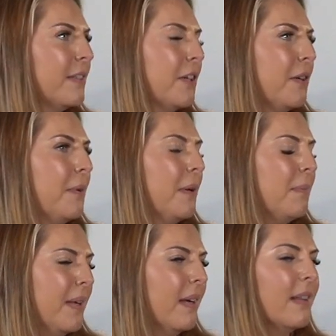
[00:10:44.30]
So
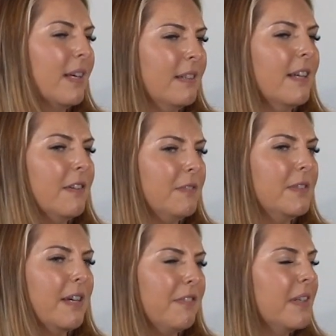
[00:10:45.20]
they
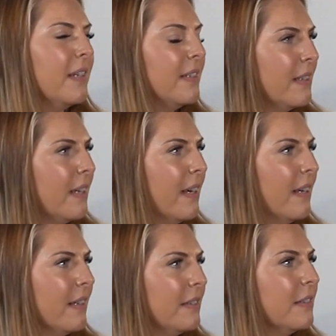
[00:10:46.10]
definitely see it,
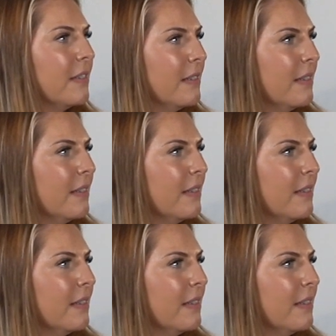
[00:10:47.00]
and